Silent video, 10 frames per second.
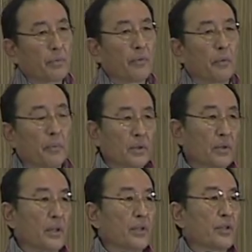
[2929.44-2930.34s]
before personal
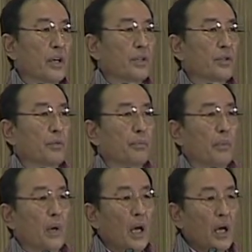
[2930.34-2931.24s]
interest,
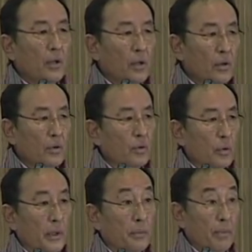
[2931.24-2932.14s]
it
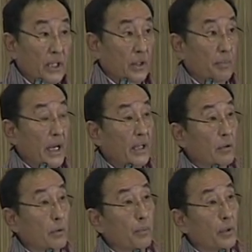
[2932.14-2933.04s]
places a mandate on
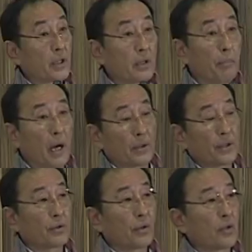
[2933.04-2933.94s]
political parties
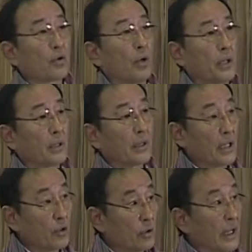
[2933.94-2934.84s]
to ensure a
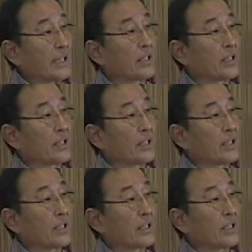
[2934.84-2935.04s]
united